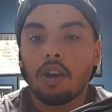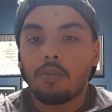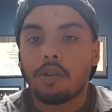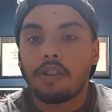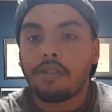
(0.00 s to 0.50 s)

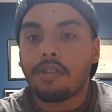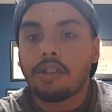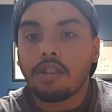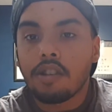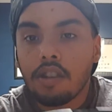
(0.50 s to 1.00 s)
with
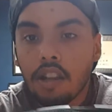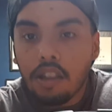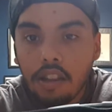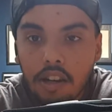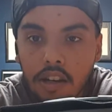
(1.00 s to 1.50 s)

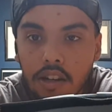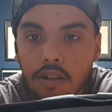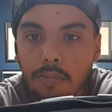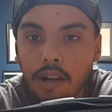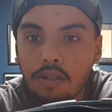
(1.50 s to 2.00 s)

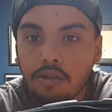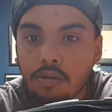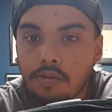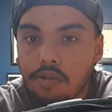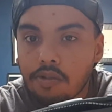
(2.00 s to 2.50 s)
little metal
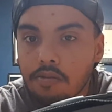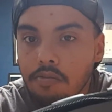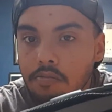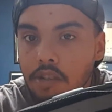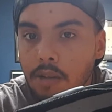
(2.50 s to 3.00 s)
screws.
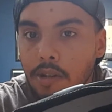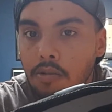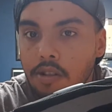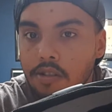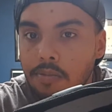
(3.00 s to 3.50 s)
Itty bitty
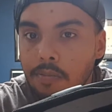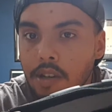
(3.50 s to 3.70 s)
ones.